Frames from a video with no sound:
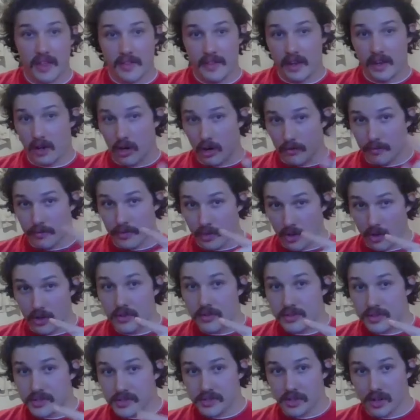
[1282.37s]
And then of
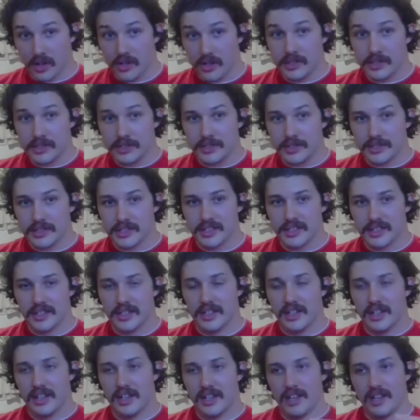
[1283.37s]
those songs,
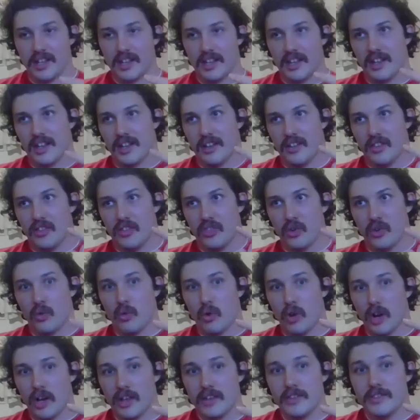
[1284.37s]
the
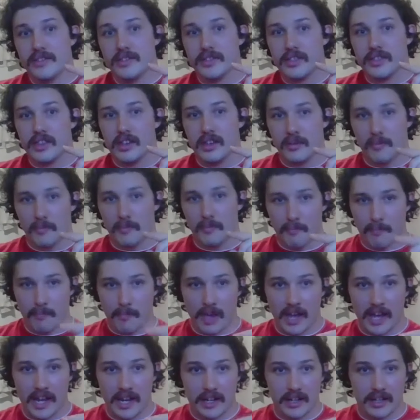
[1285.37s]
ones that
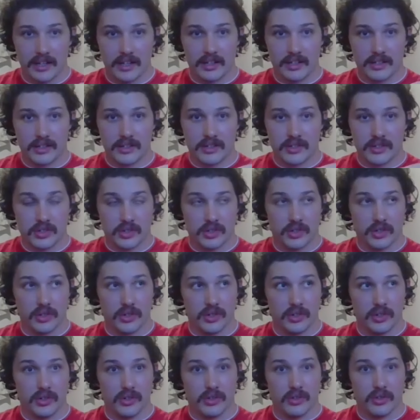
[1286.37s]
made it
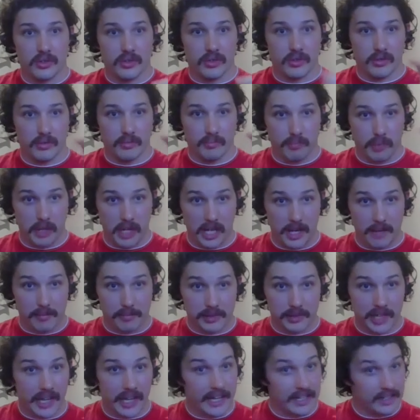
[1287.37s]
to being
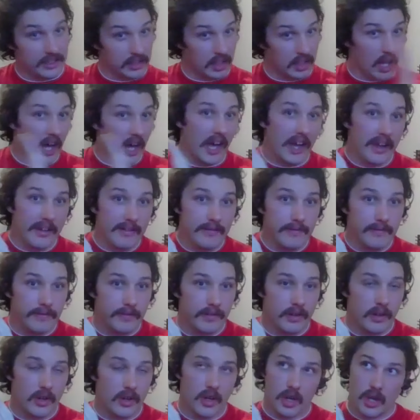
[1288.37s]
played live
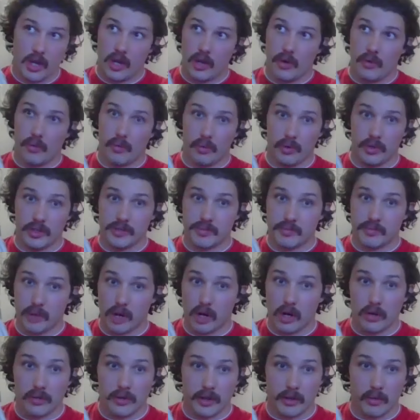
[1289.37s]
was
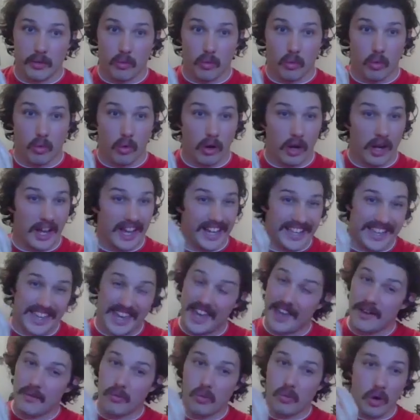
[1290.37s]
probably,
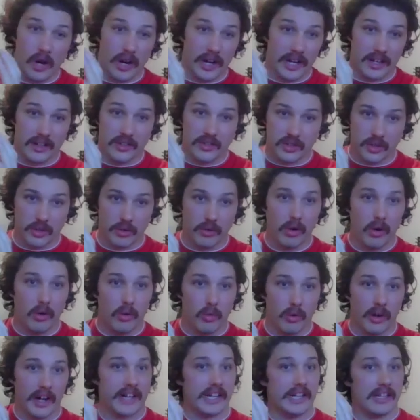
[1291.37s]
again, 1 in 2 or
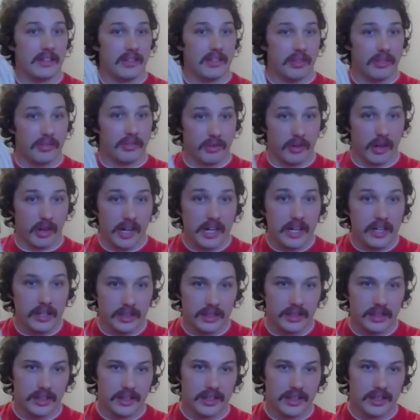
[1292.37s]
1 in 3.